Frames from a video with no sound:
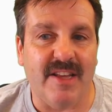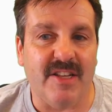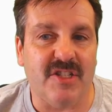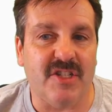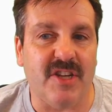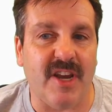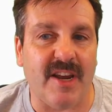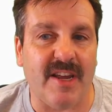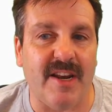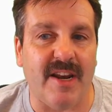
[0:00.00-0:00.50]

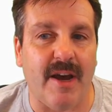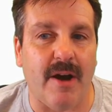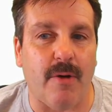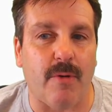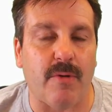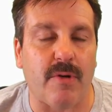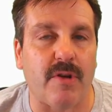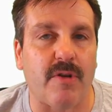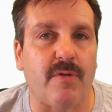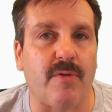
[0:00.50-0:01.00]
Check it
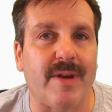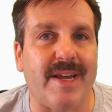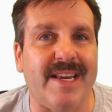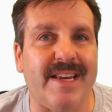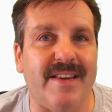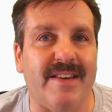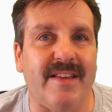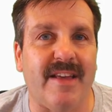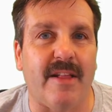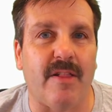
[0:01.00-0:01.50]
out, green
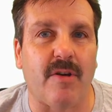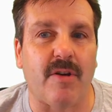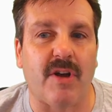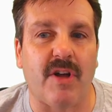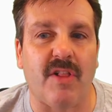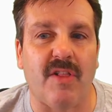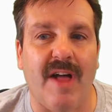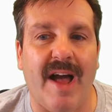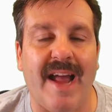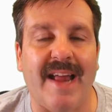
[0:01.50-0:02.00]
and yellow
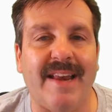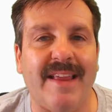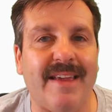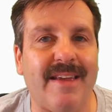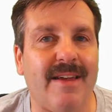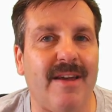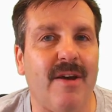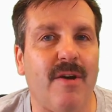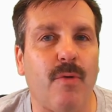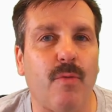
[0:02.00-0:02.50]

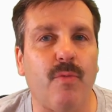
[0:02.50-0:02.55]
colliding.